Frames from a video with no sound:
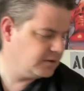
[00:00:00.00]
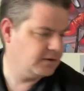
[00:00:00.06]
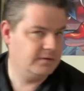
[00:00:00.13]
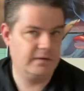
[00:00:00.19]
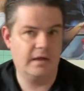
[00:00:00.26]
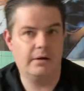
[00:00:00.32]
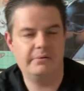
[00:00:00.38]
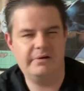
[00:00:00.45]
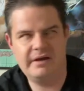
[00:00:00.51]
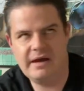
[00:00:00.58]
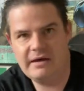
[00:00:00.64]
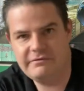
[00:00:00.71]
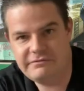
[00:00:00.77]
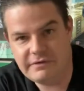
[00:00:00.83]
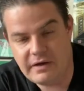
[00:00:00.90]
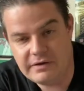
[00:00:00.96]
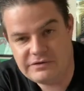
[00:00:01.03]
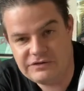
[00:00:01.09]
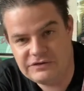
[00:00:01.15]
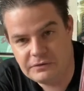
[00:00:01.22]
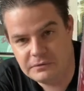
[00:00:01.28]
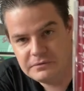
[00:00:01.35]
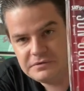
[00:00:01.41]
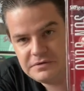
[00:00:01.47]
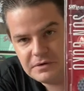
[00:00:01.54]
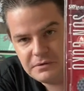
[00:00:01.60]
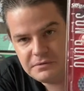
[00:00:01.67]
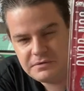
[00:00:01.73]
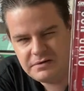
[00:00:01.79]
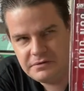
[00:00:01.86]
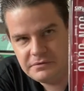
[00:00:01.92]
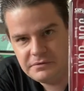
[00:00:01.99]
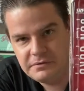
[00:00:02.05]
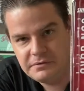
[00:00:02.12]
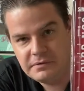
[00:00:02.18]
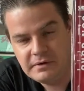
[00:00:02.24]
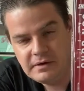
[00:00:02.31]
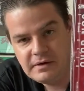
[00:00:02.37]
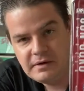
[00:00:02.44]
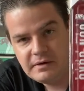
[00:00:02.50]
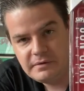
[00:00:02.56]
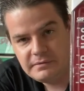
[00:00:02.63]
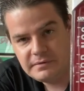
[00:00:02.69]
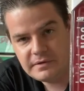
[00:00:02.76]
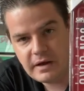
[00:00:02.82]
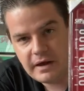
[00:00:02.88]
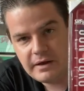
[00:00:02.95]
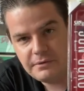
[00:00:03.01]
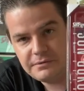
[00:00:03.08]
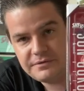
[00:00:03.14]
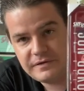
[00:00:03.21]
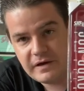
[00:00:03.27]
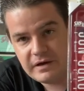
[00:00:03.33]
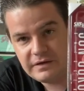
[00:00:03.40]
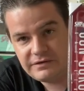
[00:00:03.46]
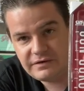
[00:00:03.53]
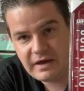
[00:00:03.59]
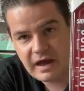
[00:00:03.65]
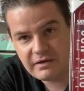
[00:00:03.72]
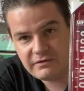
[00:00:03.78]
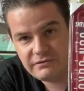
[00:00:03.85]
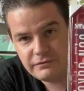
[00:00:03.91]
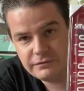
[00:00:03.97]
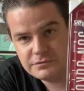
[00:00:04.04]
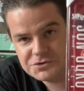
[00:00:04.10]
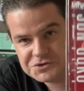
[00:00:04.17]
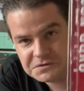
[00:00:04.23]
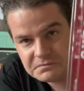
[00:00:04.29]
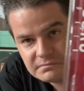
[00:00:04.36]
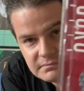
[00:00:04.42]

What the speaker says: Now we have Son Goku Kaioken attack version.